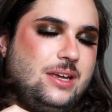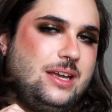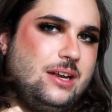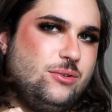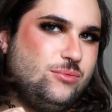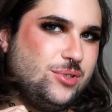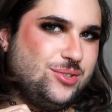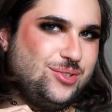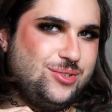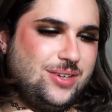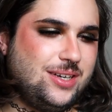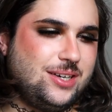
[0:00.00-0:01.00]
I kind of want
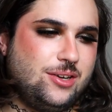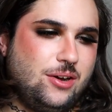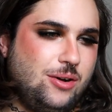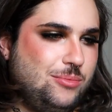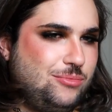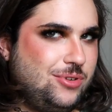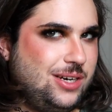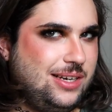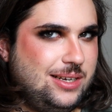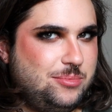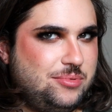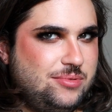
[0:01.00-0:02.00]
to do like an ombre
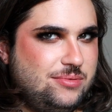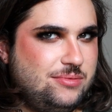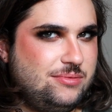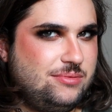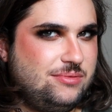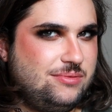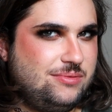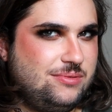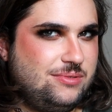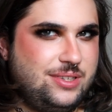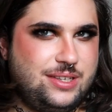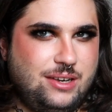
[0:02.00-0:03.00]
lip.
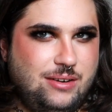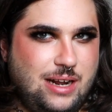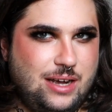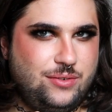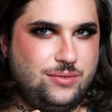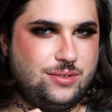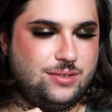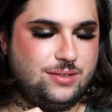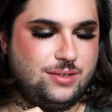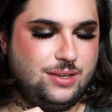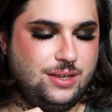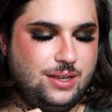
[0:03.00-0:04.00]
Is that allowed?
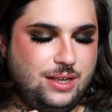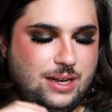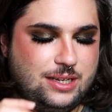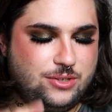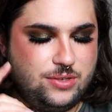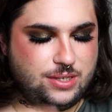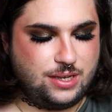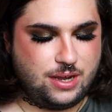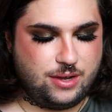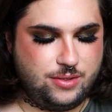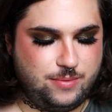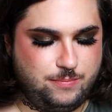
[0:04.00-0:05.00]
I'd like to see
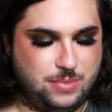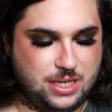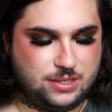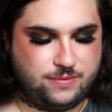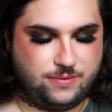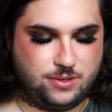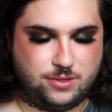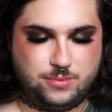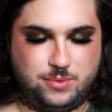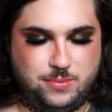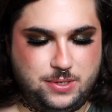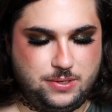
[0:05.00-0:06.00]
how they mix
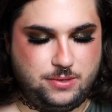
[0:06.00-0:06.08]
first, maybe.